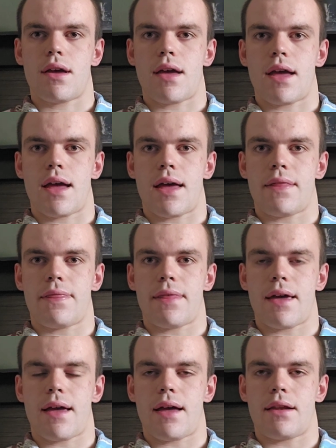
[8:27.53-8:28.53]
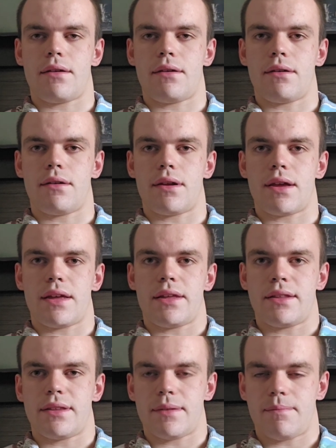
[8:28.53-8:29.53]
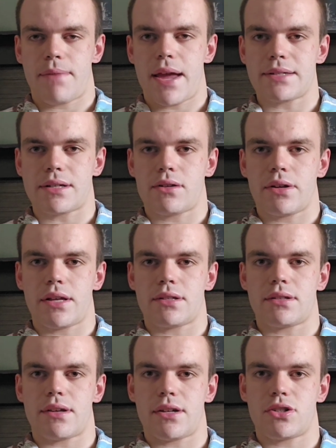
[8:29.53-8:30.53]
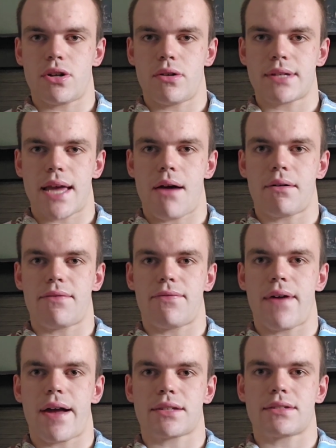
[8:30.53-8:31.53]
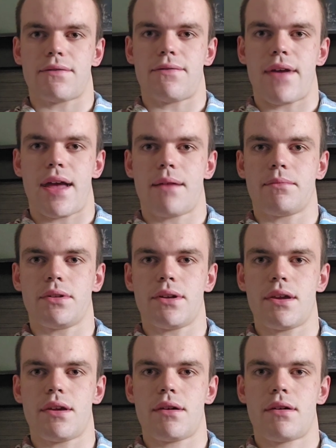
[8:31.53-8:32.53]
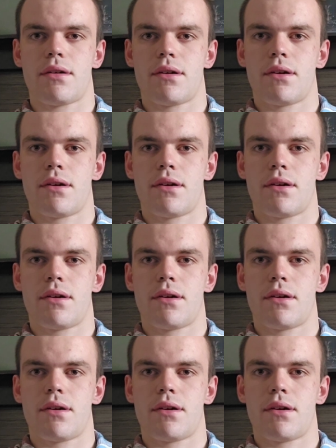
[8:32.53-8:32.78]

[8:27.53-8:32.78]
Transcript: And then basically it shows how it affects the family